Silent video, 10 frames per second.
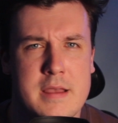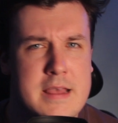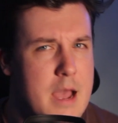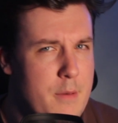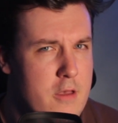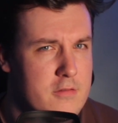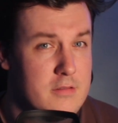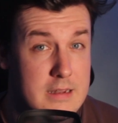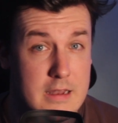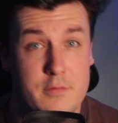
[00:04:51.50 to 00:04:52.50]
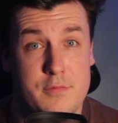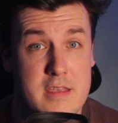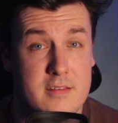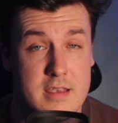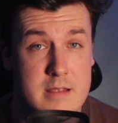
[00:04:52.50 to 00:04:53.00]
I personally love
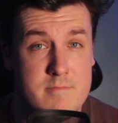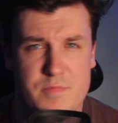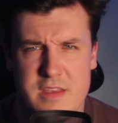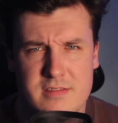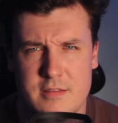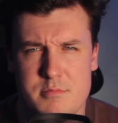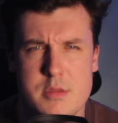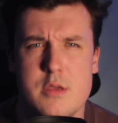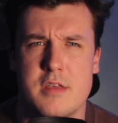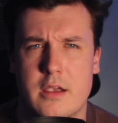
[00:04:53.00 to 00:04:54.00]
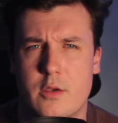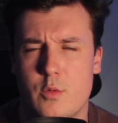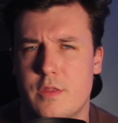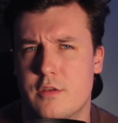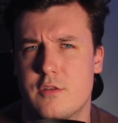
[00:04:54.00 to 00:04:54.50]
this scene. There's this music
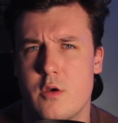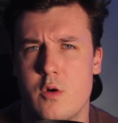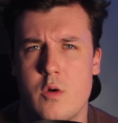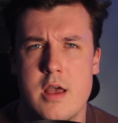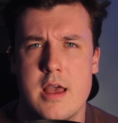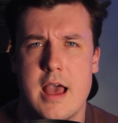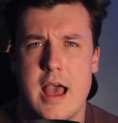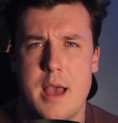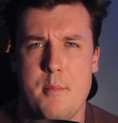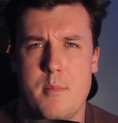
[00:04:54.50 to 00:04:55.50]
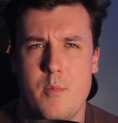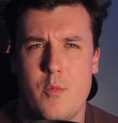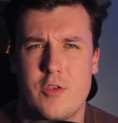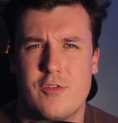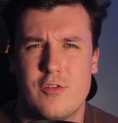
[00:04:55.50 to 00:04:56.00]
with the snow,
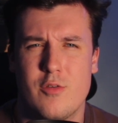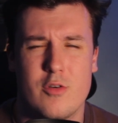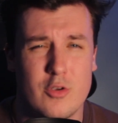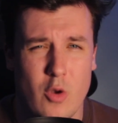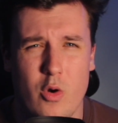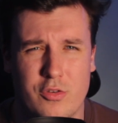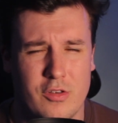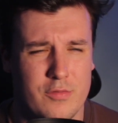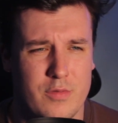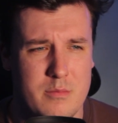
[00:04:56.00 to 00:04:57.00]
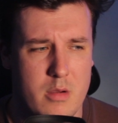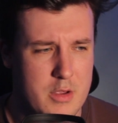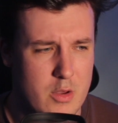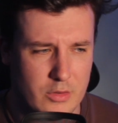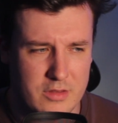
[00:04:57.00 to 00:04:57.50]
which is sort of gorgeous from Murray
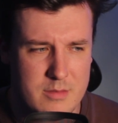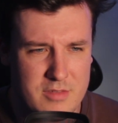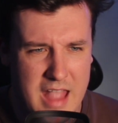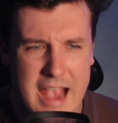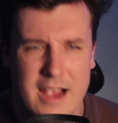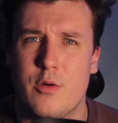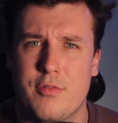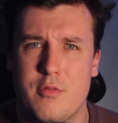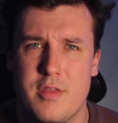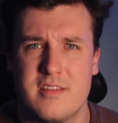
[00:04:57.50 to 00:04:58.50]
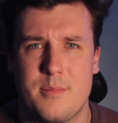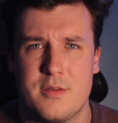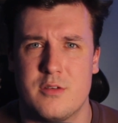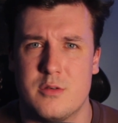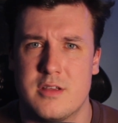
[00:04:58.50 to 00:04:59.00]
Gold. It seems to echo through this
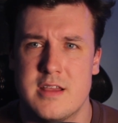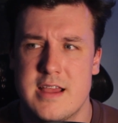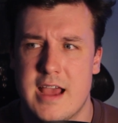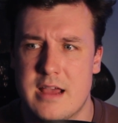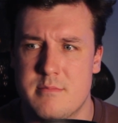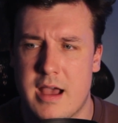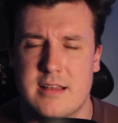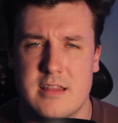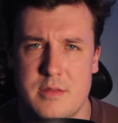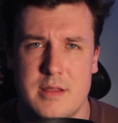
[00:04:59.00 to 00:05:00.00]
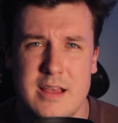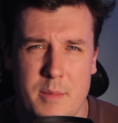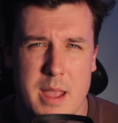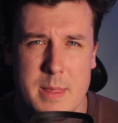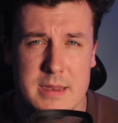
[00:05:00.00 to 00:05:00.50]
episode and in the little
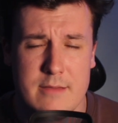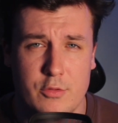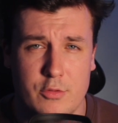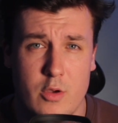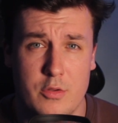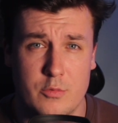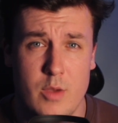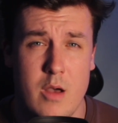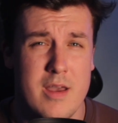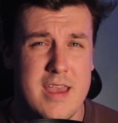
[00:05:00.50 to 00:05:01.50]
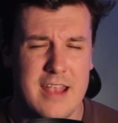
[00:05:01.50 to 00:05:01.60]
bit in the Devil's Cord as well.